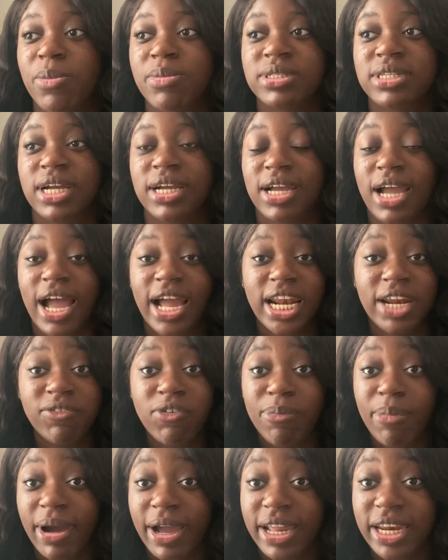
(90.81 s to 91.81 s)
It's like I never
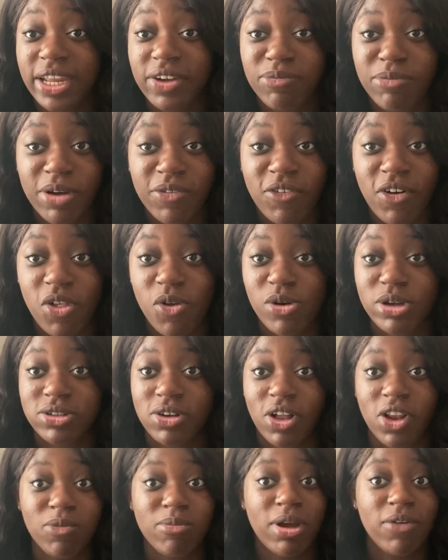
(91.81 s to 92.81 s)
bought any of my followers.
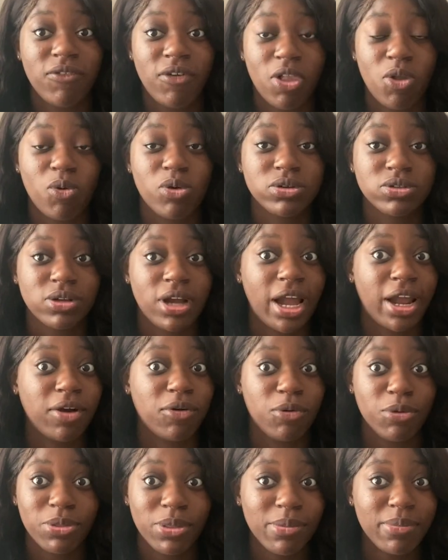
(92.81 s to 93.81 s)
All of my followers, I
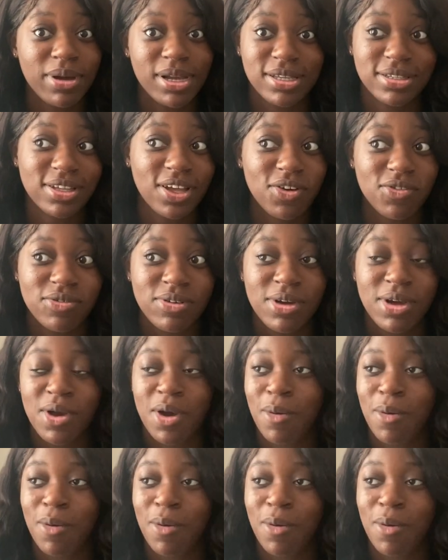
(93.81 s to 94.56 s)
grew them myself,